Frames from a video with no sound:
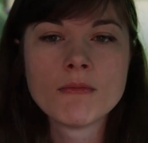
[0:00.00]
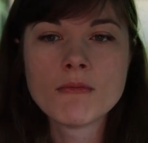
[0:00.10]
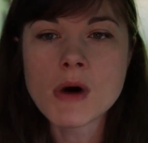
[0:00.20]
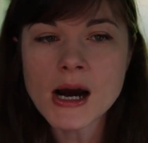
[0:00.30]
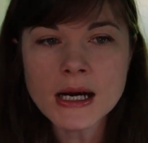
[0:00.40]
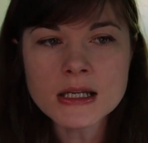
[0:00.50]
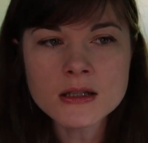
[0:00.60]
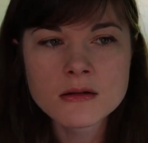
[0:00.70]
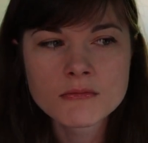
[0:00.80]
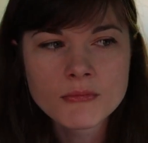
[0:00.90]

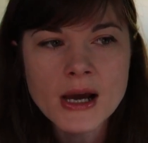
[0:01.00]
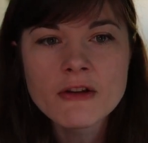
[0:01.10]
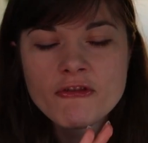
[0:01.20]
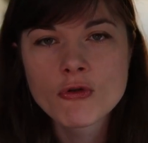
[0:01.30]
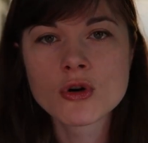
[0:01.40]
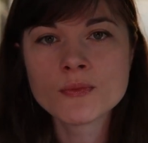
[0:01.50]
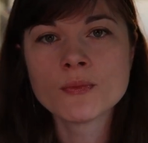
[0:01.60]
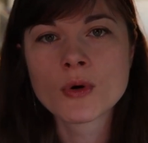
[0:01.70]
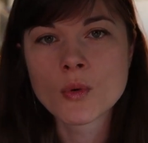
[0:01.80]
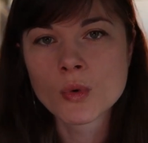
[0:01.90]
My
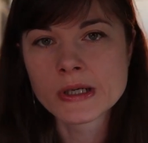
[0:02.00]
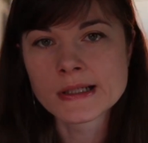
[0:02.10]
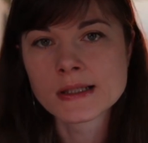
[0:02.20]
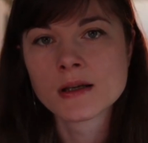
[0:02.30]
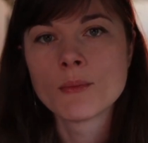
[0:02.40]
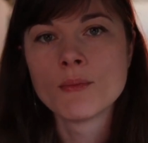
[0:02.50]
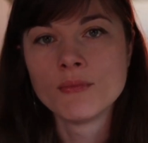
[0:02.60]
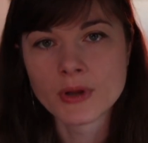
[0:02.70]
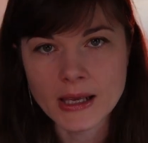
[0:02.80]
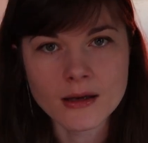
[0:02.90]
form was
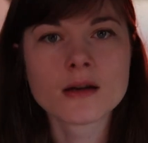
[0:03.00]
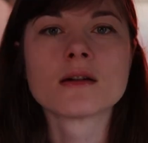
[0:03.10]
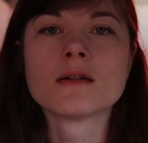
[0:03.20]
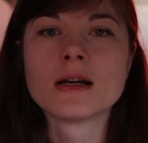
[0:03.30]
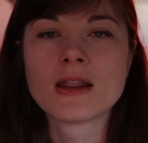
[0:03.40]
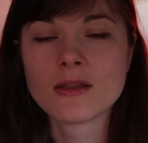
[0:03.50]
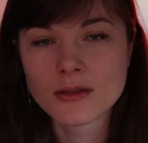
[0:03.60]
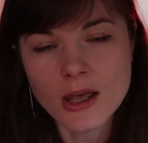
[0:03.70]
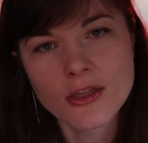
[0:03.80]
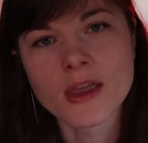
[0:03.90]
blank,
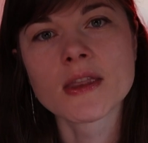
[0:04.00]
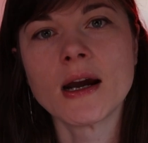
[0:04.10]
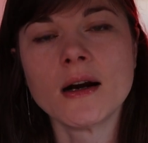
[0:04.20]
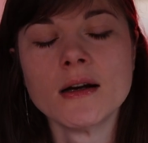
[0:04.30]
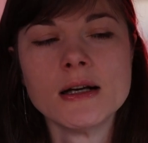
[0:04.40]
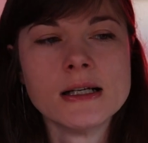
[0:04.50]
nothing there,